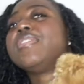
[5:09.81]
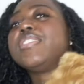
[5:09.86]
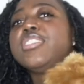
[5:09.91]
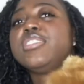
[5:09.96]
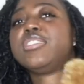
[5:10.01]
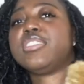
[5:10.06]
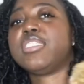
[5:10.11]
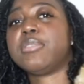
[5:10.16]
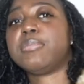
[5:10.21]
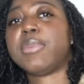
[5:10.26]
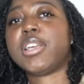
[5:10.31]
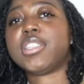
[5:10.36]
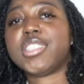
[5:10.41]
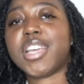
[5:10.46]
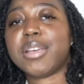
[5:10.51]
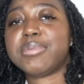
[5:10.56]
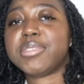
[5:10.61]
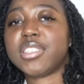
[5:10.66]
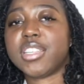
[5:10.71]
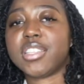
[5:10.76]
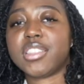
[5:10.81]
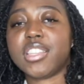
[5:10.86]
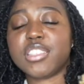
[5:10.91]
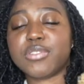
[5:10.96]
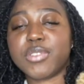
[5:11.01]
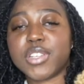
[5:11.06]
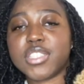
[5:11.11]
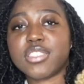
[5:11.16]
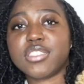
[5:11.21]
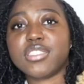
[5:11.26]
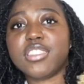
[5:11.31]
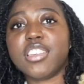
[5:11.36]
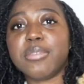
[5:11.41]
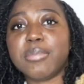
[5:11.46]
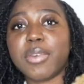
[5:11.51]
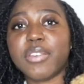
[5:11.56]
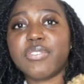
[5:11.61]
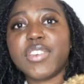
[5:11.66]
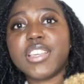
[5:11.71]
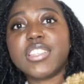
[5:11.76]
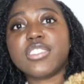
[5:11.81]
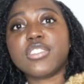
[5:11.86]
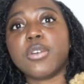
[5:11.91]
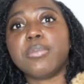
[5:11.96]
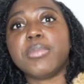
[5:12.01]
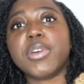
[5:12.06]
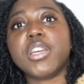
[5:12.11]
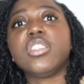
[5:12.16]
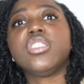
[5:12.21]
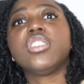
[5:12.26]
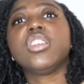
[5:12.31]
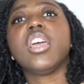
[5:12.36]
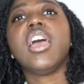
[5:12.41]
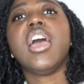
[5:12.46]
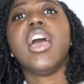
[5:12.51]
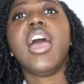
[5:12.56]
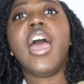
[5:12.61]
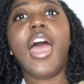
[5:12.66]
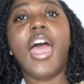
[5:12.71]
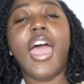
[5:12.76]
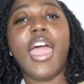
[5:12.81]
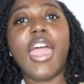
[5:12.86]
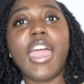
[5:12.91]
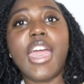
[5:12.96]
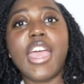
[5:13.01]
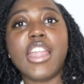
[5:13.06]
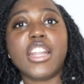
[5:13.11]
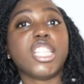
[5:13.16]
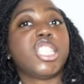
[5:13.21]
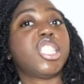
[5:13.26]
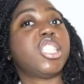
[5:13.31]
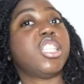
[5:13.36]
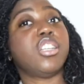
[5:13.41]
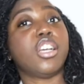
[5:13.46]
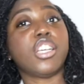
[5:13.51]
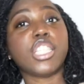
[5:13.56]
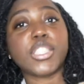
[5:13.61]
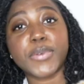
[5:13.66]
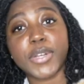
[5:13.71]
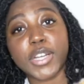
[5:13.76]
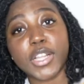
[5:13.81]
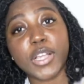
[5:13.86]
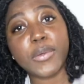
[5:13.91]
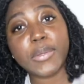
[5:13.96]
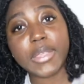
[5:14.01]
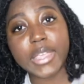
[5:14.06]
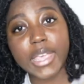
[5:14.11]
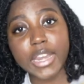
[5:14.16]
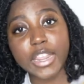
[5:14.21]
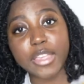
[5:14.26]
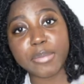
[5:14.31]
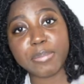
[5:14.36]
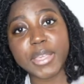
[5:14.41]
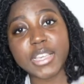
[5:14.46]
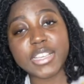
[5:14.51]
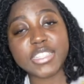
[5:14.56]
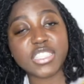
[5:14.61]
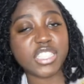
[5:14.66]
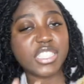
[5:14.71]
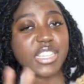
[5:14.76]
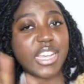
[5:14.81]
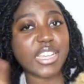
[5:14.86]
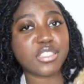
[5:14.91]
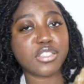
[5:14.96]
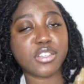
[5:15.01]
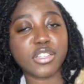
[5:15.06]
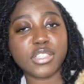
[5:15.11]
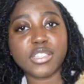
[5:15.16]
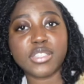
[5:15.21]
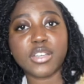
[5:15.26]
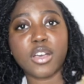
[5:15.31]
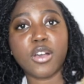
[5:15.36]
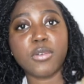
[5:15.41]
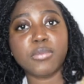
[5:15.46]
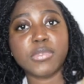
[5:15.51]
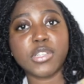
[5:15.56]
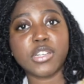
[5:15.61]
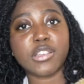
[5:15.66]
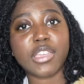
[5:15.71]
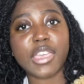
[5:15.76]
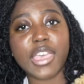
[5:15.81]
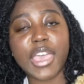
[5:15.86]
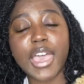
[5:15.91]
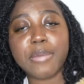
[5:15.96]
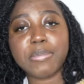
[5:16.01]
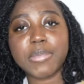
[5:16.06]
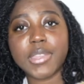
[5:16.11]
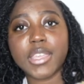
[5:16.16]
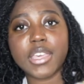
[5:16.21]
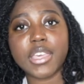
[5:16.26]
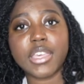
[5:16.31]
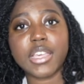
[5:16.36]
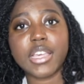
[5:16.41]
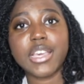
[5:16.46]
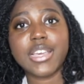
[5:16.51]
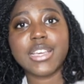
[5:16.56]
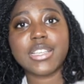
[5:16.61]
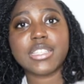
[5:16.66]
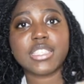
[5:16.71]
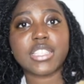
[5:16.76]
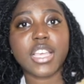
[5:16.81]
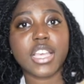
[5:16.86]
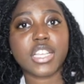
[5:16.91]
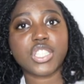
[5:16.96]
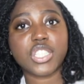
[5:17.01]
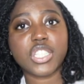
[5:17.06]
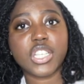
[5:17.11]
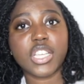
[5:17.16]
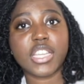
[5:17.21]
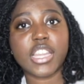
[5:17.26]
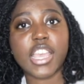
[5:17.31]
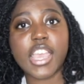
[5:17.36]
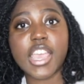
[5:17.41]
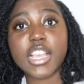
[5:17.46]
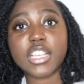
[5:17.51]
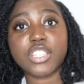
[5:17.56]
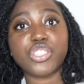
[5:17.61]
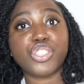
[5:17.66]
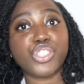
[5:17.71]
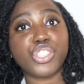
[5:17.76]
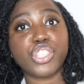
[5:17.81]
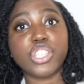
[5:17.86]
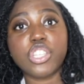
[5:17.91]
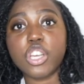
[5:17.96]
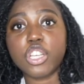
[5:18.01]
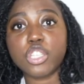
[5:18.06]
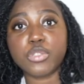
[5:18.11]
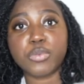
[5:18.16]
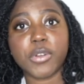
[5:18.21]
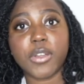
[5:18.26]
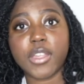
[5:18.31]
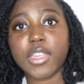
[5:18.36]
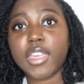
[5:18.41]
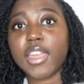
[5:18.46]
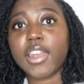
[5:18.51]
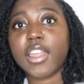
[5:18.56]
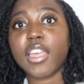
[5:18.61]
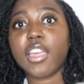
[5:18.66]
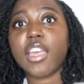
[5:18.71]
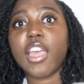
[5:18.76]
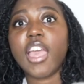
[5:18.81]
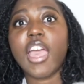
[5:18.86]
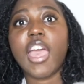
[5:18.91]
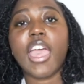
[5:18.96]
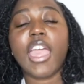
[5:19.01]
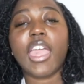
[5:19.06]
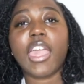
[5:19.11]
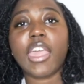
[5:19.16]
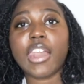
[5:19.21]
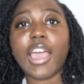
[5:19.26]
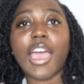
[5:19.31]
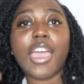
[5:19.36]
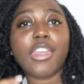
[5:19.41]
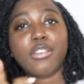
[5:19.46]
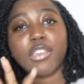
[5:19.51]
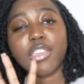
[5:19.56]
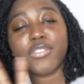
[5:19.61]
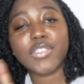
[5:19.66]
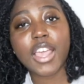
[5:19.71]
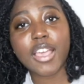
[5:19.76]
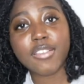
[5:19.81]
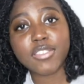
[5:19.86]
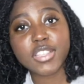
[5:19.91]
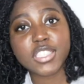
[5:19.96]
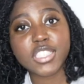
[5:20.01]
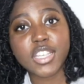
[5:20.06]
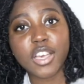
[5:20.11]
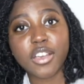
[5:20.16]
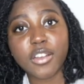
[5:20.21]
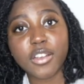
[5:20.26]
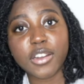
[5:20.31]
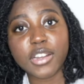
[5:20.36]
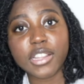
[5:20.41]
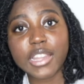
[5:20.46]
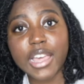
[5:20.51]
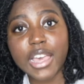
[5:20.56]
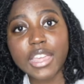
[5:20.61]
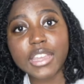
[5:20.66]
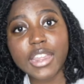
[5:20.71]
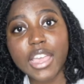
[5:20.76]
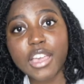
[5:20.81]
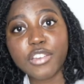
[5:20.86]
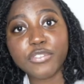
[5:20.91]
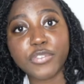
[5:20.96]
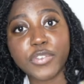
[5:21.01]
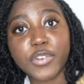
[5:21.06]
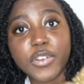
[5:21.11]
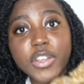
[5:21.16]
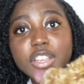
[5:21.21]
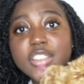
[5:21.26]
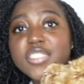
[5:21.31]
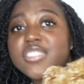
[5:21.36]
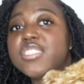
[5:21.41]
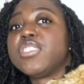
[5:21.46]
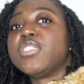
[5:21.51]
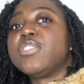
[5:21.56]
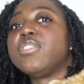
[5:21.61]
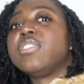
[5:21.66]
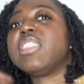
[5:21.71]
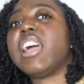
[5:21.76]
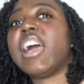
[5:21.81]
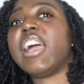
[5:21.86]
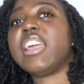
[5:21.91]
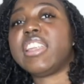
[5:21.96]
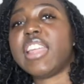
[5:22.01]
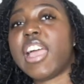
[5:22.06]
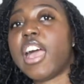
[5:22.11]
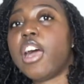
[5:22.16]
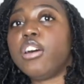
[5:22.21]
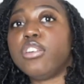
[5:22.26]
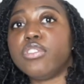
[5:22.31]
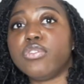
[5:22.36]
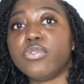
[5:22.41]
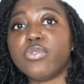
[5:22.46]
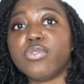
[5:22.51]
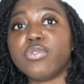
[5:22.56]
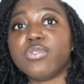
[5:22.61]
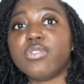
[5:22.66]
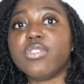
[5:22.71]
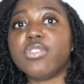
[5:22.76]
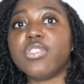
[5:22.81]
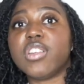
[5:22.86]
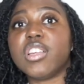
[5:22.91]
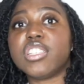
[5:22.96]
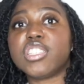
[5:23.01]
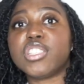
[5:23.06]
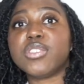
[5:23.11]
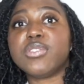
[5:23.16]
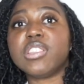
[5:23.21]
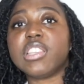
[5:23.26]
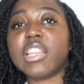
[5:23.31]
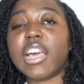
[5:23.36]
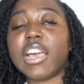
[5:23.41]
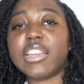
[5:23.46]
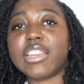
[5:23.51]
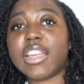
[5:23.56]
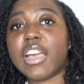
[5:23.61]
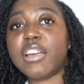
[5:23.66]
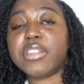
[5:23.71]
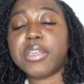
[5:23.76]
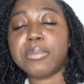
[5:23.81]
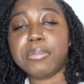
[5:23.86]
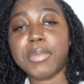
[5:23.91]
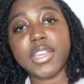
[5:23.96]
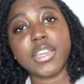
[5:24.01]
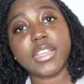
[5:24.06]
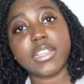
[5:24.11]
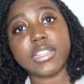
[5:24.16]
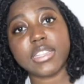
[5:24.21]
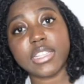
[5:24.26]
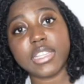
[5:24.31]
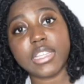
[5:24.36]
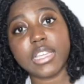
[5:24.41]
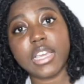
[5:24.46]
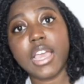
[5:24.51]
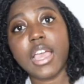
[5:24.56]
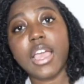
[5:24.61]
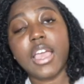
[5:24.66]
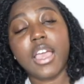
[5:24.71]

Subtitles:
She's looking my chapstick. That's why she's looking my face so much. And she knows where to go get it because she has her own little cabinet section and she knows where to get it. And I don't even have to tell her to lie down for it. She'll lie down. She will lie down immediately